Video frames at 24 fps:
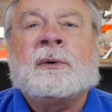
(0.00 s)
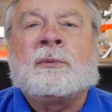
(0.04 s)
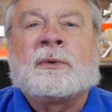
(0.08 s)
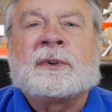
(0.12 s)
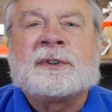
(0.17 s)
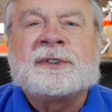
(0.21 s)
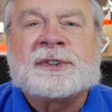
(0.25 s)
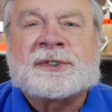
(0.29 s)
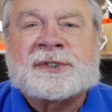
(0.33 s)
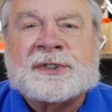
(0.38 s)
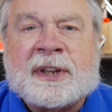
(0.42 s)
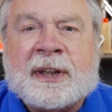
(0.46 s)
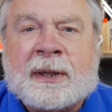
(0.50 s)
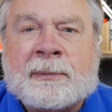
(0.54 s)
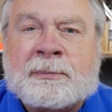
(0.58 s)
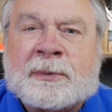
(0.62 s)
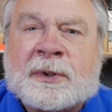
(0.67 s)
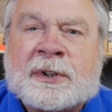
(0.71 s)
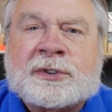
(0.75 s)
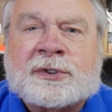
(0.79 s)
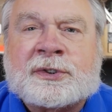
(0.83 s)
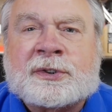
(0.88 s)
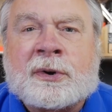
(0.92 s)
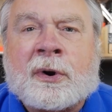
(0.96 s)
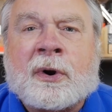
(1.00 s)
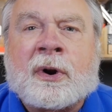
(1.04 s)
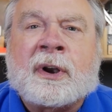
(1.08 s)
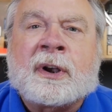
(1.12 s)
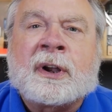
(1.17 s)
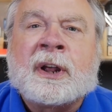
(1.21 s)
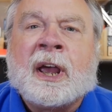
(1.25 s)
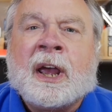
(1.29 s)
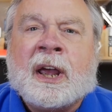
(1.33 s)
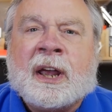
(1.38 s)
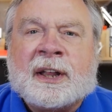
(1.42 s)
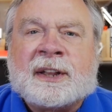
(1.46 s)
We'll just keep this
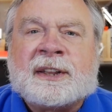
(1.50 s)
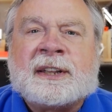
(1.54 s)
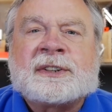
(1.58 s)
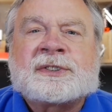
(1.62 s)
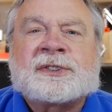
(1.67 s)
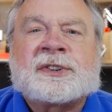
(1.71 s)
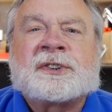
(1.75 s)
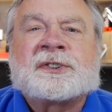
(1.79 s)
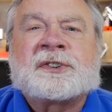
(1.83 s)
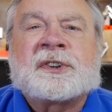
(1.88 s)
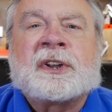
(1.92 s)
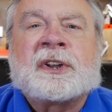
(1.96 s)
short. This is